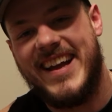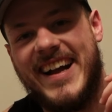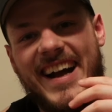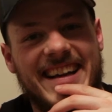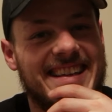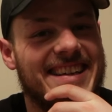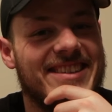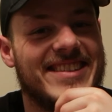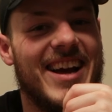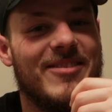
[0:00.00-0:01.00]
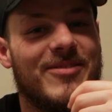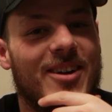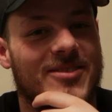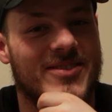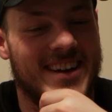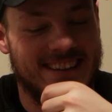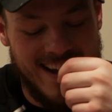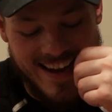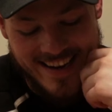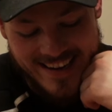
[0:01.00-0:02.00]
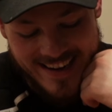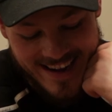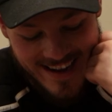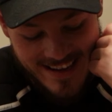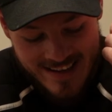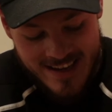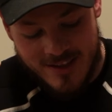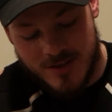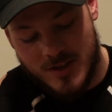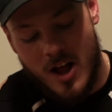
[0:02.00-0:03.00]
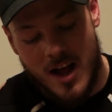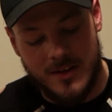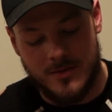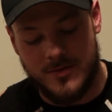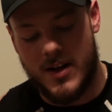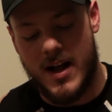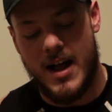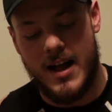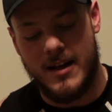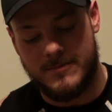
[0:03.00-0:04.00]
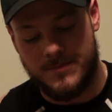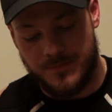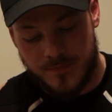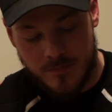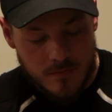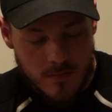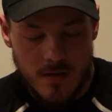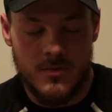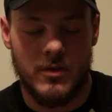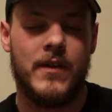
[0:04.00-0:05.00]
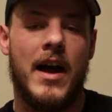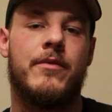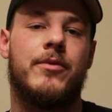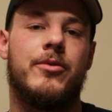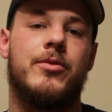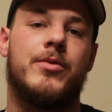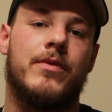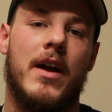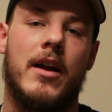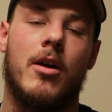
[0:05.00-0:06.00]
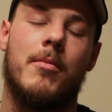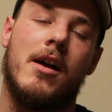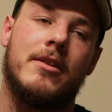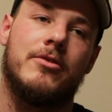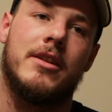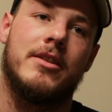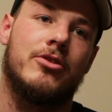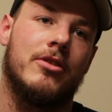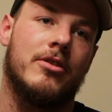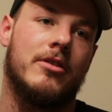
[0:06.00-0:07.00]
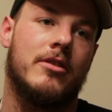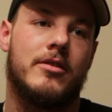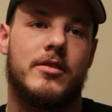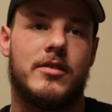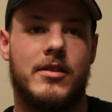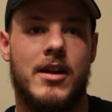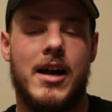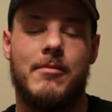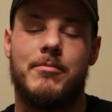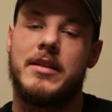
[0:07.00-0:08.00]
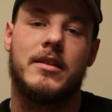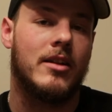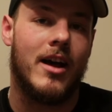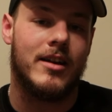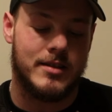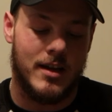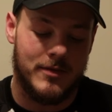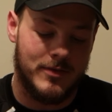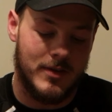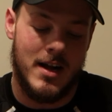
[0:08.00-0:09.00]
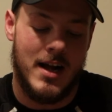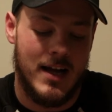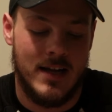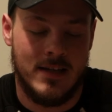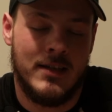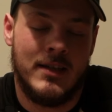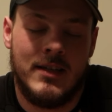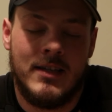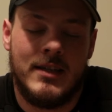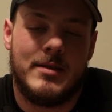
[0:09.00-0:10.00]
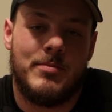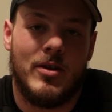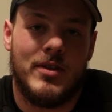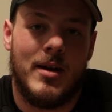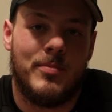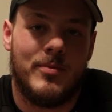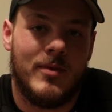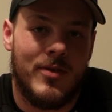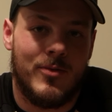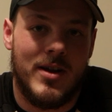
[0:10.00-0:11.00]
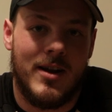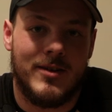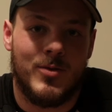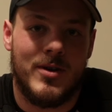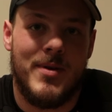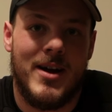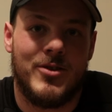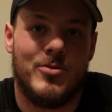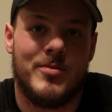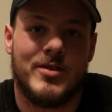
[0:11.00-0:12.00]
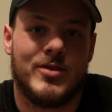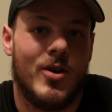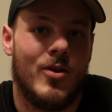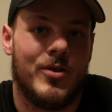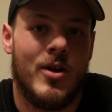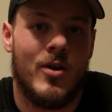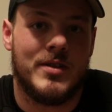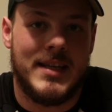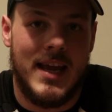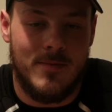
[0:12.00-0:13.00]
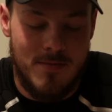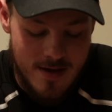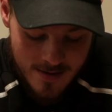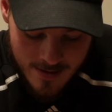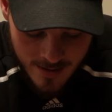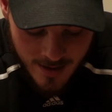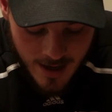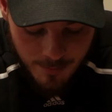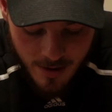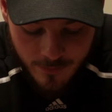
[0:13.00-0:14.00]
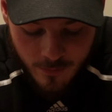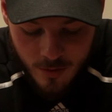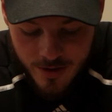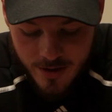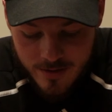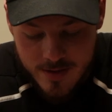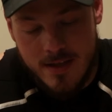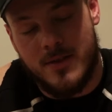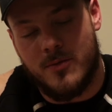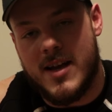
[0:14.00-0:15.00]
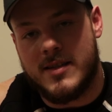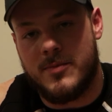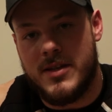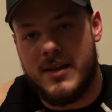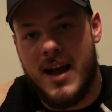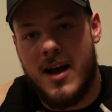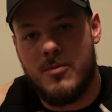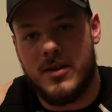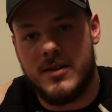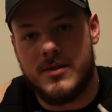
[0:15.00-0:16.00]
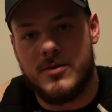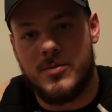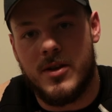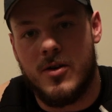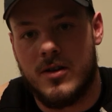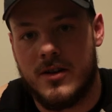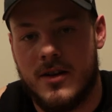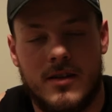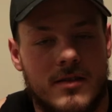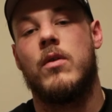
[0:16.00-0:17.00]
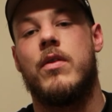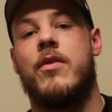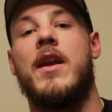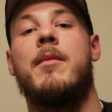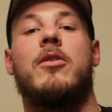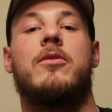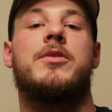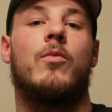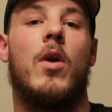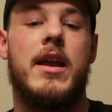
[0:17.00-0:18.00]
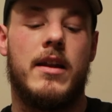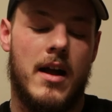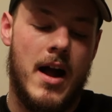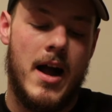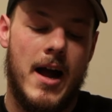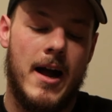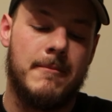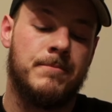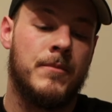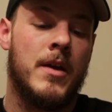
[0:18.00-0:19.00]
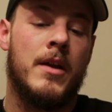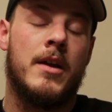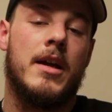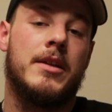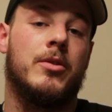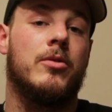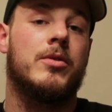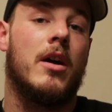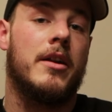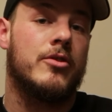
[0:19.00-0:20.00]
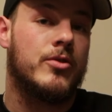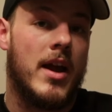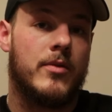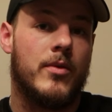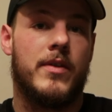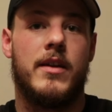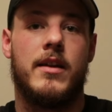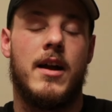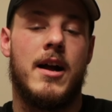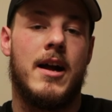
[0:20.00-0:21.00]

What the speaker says: I did used to have a problem with my diet. Just a lot of refined foods, refined carbohydrates, sugars, basically a lot of stuff to build up a 320-pound human. So, you know, it's taken me about 4 years to get the recipe down, but it seems to be going good. The thing about losing weight is you lose a lot of your strength with it.